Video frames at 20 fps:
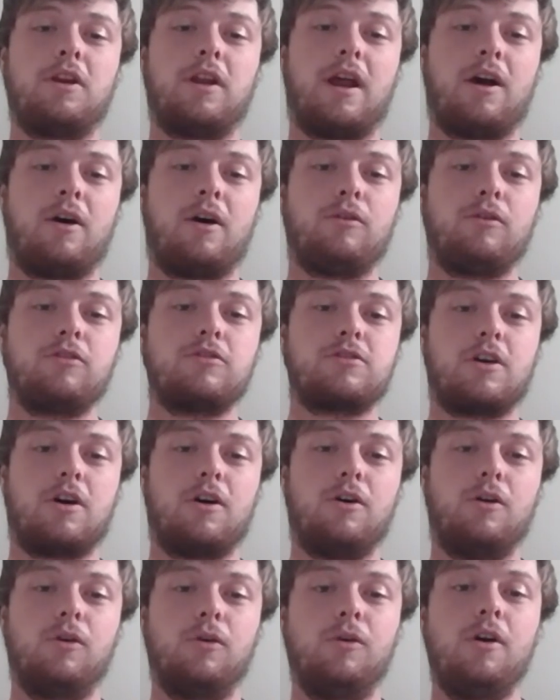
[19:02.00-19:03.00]
now.
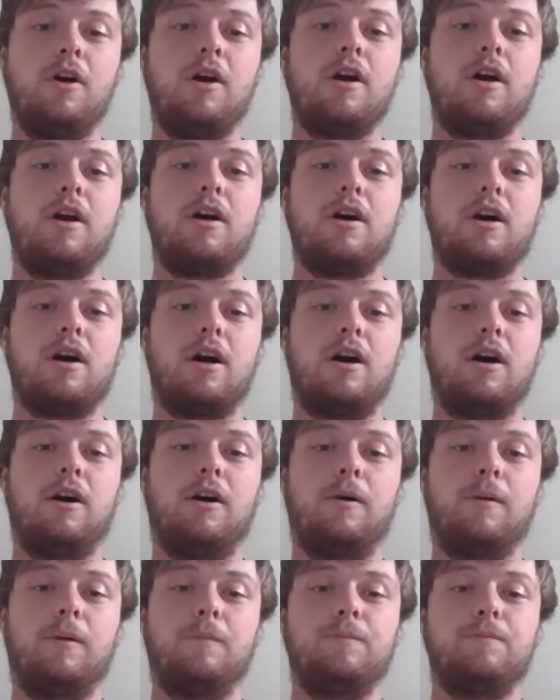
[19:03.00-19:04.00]
So
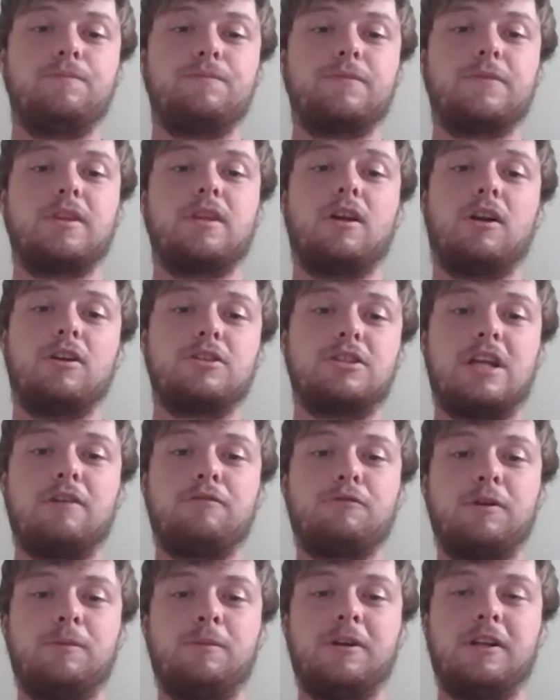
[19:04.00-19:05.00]
there's
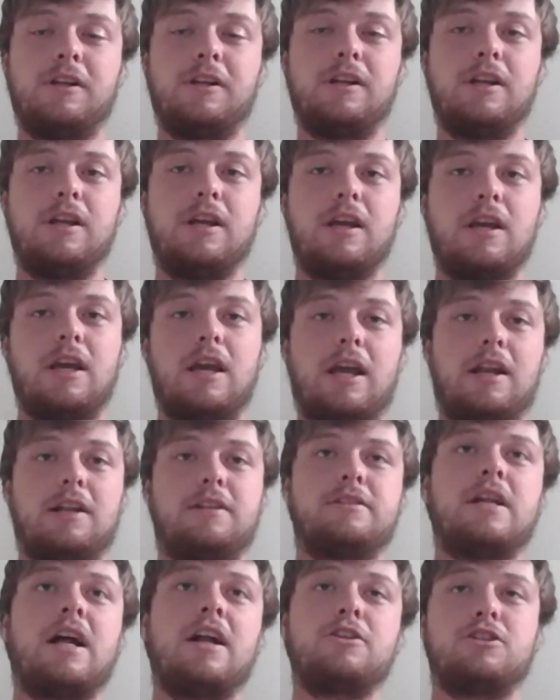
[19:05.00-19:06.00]
definitely been, and
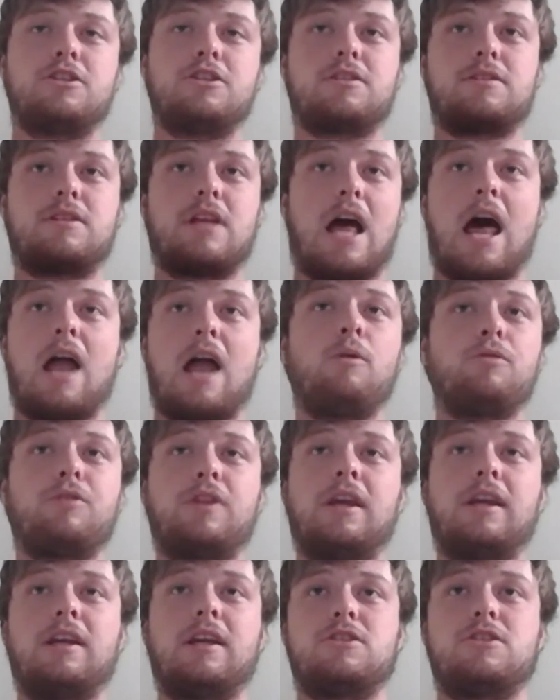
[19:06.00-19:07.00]
it's not just, I don't
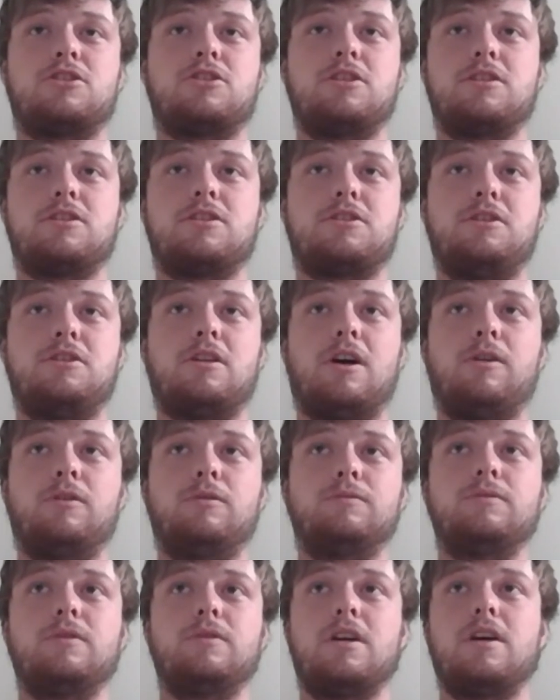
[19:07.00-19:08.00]
think it's just,
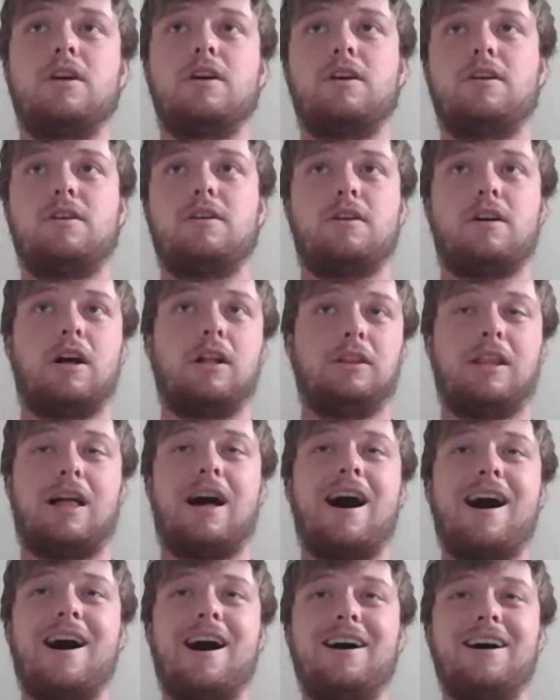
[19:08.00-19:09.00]
a
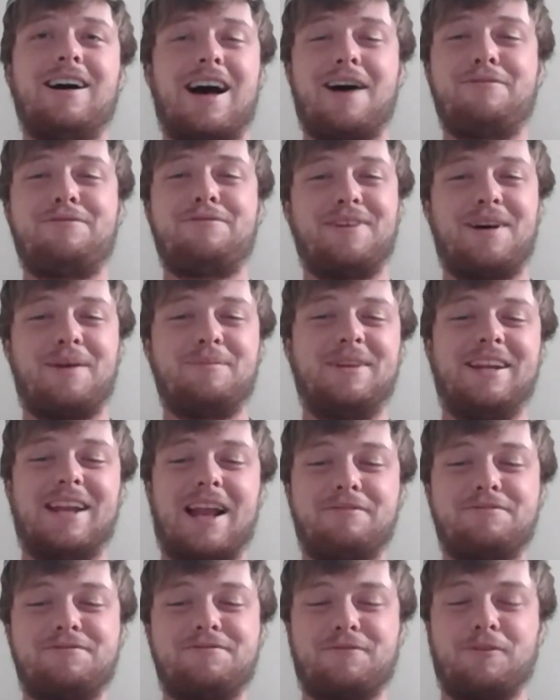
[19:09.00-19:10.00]
lie.
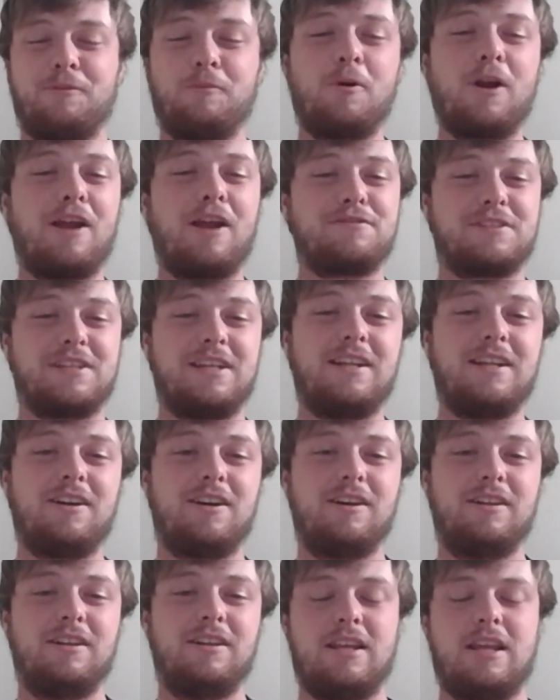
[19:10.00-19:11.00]
From what I've seen,
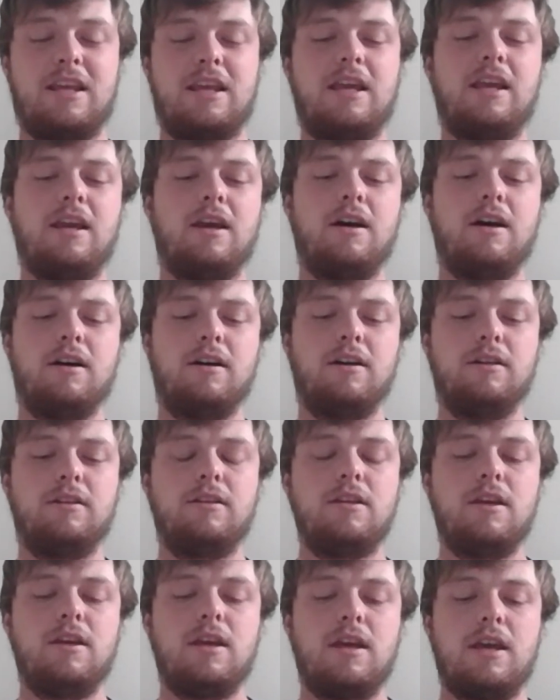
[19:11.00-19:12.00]
he had
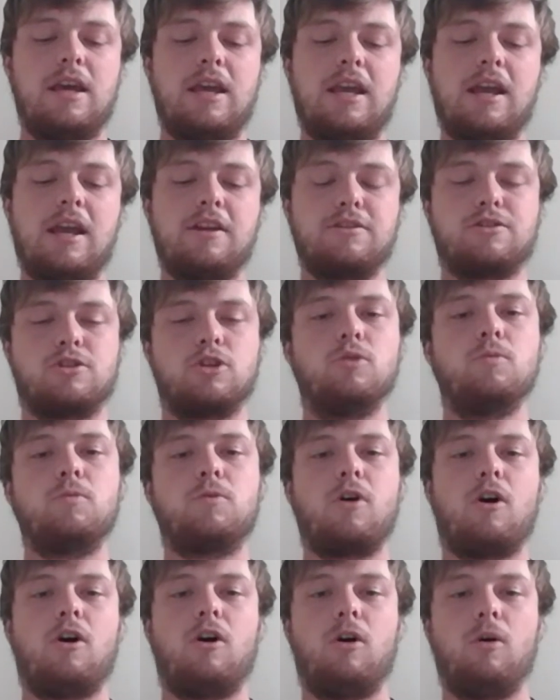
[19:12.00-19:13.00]
a Zoom
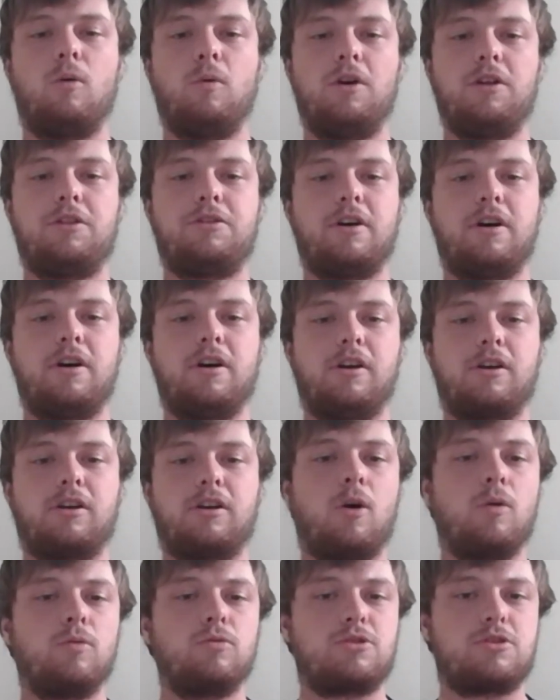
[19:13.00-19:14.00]
call with
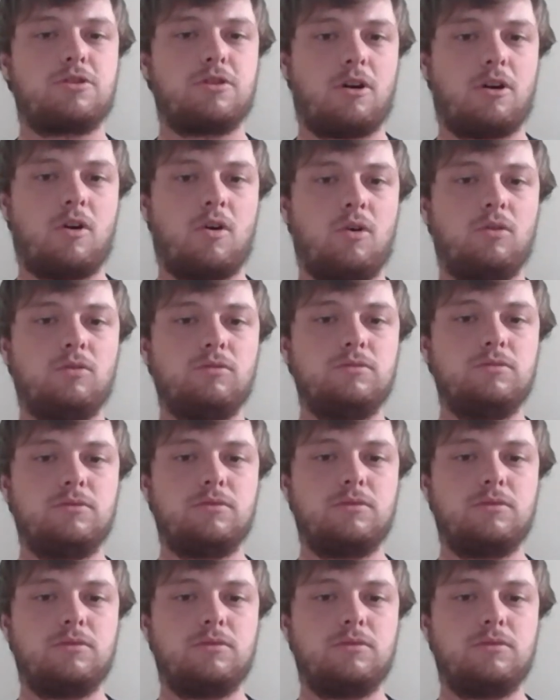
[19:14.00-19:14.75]
Coach Holt,